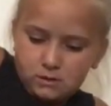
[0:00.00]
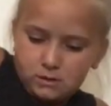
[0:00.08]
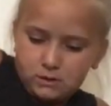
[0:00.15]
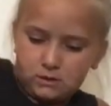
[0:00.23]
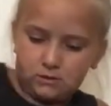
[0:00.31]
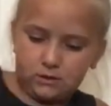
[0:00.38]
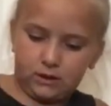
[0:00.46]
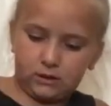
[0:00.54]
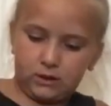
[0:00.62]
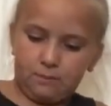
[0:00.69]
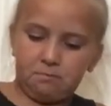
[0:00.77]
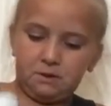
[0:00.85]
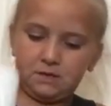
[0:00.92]
still not
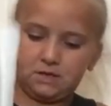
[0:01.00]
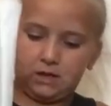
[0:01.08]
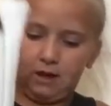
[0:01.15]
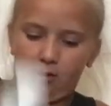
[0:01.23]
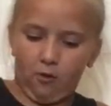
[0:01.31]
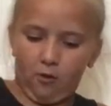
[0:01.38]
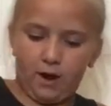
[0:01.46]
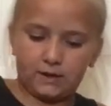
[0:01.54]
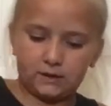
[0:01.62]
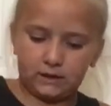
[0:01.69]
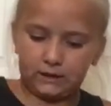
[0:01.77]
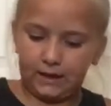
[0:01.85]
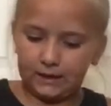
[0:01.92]
clumping together as
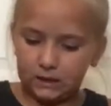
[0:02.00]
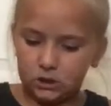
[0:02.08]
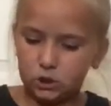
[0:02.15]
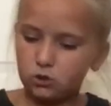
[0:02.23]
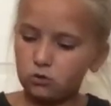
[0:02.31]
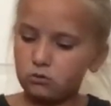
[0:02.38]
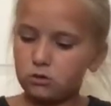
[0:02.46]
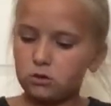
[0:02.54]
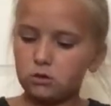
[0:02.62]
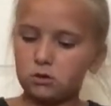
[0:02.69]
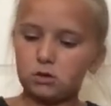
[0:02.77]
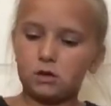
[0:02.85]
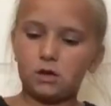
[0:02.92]
I'd like it to.
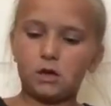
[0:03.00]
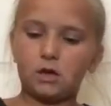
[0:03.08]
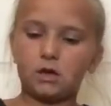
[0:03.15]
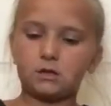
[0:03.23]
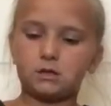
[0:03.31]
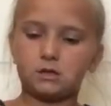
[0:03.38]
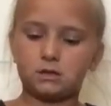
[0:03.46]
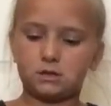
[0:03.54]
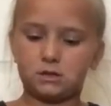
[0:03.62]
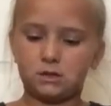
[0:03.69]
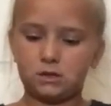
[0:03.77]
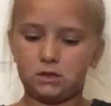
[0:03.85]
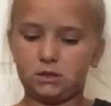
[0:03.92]
Ah, see, it's
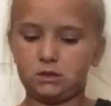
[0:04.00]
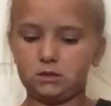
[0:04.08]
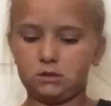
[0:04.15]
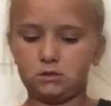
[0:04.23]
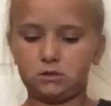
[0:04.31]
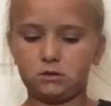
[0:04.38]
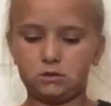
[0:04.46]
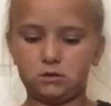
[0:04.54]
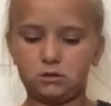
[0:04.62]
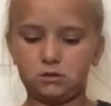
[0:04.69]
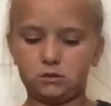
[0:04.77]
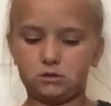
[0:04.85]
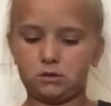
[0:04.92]
sticky.
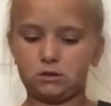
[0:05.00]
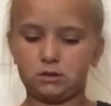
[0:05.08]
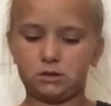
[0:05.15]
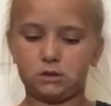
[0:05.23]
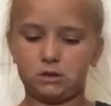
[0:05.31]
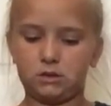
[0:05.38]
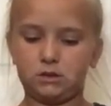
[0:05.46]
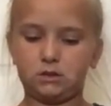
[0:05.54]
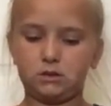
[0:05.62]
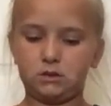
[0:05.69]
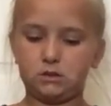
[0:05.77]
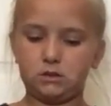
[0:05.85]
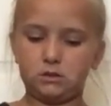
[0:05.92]
And then it's sticky.
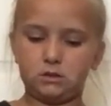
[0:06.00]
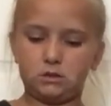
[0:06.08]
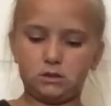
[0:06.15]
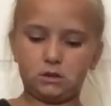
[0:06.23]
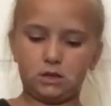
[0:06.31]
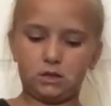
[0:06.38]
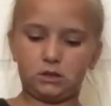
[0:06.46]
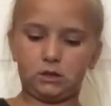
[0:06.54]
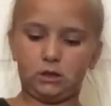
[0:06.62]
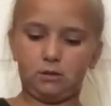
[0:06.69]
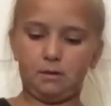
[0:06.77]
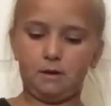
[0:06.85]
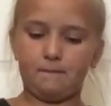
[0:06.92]
In a
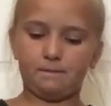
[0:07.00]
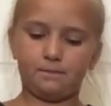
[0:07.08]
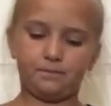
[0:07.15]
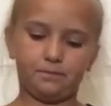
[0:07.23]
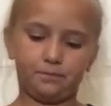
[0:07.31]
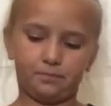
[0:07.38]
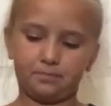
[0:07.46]
little bit.